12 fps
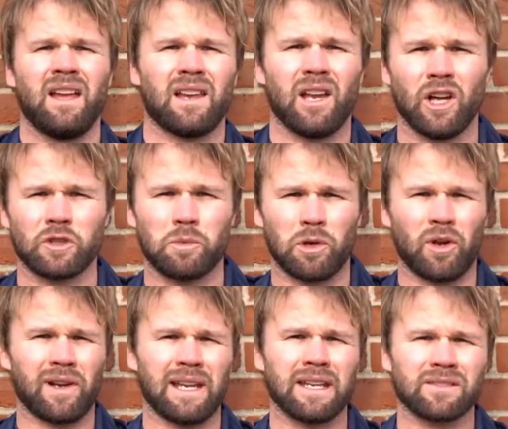Last but
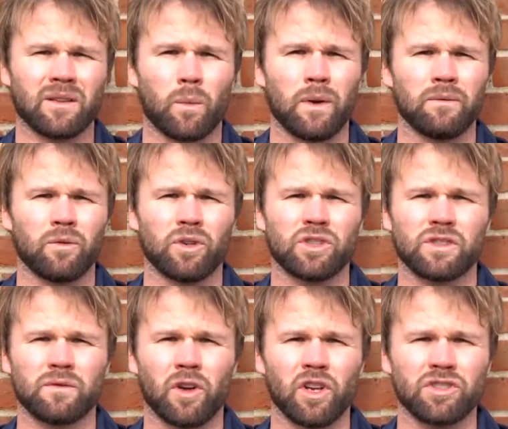not least, Wind
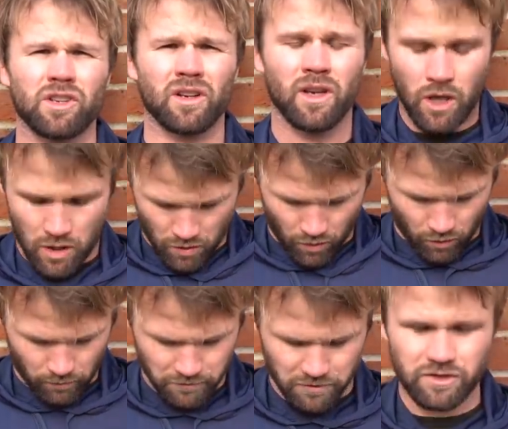Voyager's version
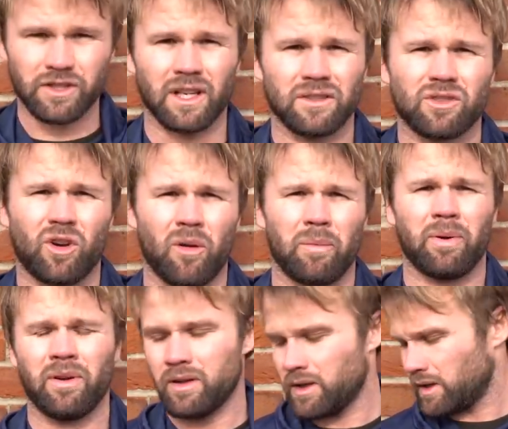of the sun top.
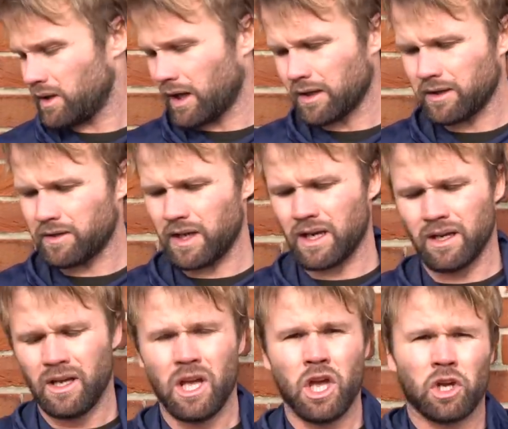Another
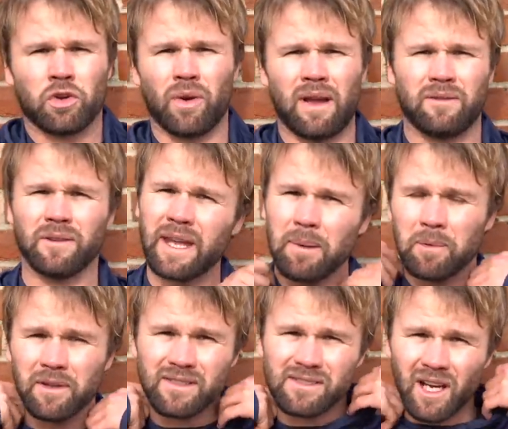thing, great for
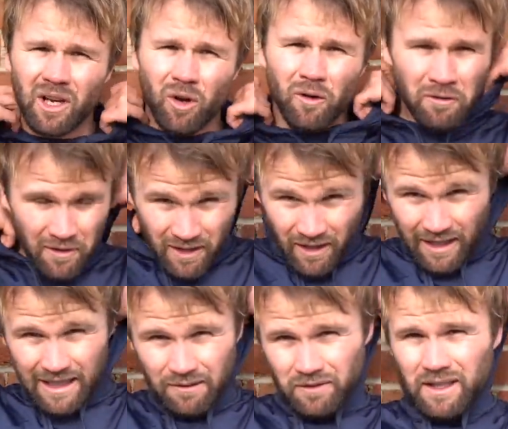keeping the sun off.
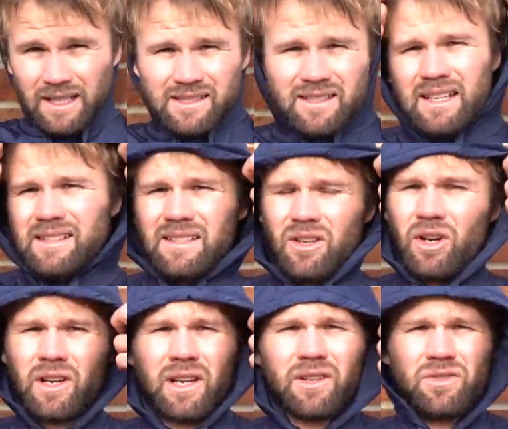I live in these things in
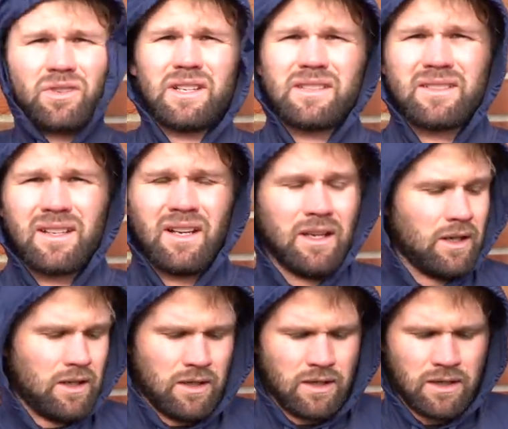hot countries.
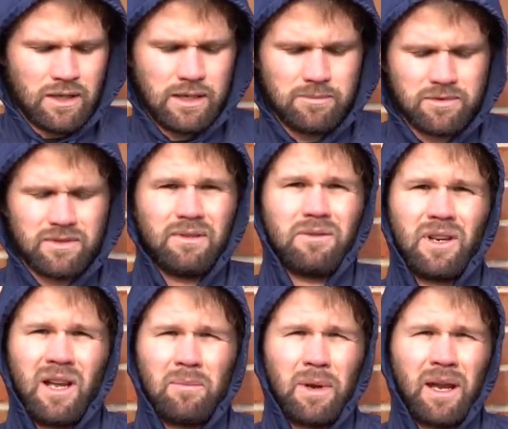Keeps, if you're like